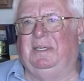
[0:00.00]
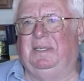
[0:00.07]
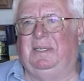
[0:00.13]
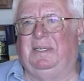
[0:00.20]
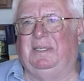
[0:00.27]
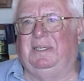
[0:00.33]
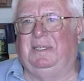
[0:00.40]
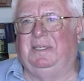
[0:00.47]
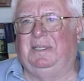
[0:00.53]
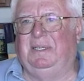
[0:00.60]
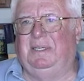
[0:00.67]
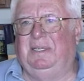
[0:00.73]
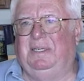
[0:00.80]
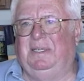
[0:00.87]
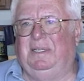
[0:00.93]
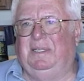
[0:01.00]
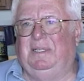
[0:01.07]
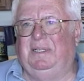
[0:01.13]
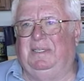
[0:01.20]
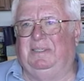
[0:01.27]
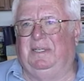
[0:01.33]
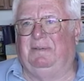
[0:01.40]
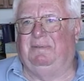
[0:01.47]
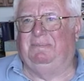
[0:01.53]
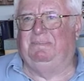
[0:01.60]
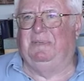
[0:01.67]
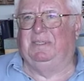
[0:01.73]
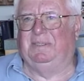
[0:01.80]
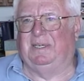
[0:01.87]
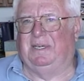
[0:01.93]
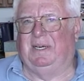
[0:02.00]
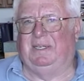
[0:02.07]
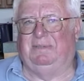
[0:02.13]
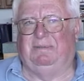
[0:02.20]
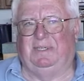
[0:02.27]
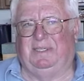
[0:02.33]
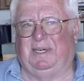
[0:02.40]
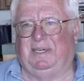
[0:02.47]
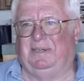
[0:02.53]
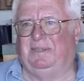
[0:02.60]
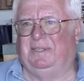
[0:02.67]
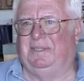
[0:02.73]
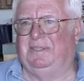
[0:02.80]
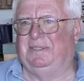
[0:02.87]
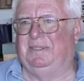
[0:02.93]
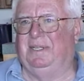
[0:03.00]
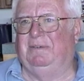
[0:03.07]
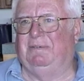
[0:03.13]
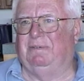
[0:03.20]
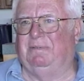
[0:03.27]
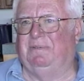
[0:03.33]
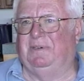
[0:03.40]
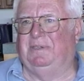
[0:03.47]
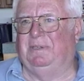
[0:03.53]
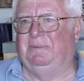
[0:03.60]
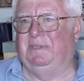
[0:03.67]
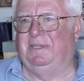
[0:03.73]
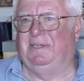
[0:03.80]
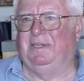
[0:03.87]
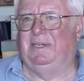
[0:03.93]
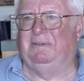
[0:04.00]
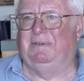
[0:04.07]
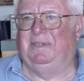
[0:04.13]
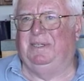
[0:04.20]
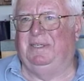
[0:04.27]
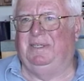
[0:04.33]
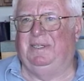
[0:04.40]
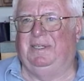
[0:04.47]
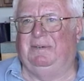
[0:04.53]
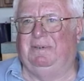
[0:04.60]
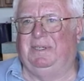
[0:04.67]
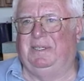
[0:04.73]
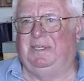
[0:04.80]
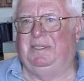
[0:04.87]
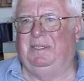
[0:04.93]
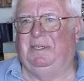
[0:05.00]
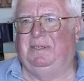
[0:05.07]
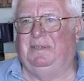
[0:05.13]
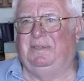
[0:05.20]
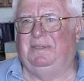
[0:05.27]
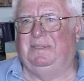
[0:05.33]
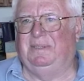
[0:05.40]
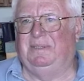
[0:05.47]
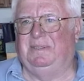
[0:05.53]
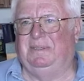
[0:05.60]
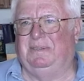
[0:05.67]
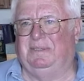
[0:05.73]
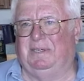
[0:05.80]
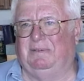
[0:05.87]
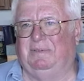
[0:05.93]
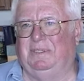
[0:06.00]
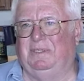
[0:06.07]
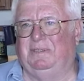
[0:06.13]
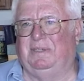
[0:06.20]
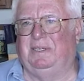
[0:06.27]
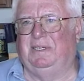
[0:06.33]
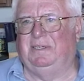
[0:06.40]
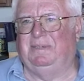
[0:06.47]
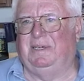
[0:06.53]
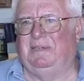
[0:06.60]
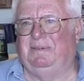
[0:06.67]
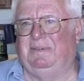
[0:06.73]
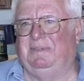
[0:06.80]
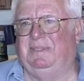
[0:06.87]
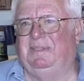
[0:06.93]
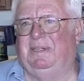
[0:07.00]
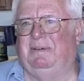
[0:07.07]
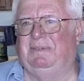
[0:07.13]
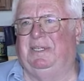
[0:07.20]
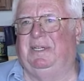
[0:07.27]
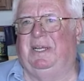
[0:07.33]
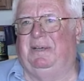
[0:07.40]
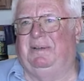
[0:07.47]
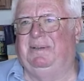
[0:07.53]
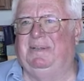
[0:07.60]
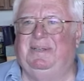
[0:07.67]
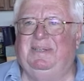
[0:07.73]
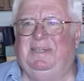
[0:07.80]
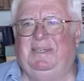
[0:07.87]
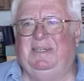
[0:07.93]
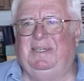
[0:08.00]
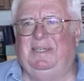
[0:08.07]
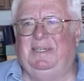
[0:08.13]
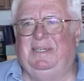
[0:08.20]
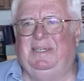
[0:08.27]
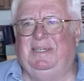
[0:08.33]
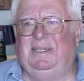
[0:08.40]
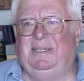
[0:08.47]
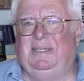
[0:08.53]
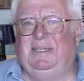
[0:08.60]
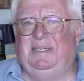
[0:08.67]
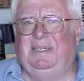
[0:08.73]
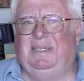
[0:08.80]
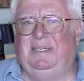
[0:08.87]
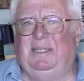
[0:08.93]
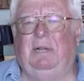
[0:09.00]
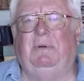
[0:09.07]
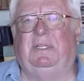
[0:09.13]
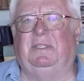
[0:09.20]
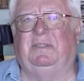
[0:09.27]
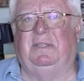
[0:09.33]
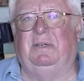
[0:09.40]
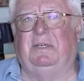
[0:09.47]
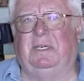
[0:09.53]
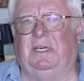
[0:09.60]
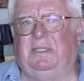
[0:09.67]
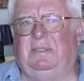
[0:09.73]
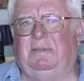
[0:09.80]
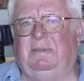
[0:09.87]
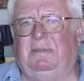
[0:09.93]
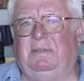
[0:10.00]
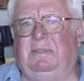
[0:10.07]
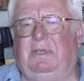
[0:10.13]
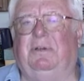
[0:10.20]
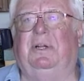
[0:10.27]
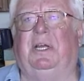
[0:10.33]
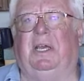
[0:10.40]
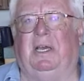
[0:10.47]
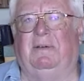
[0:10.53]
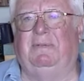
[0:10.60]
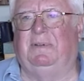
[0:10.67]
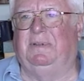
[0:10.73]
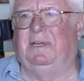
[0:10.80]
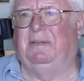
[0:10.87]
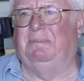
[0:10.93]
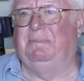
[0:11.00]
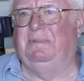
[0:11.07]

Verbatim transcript: And uh, as, they, as the guys retired, they just never filled them in and never did and never did, you know. And so seven years later, I, I was on that. Then I went to Steelcase a year and a half and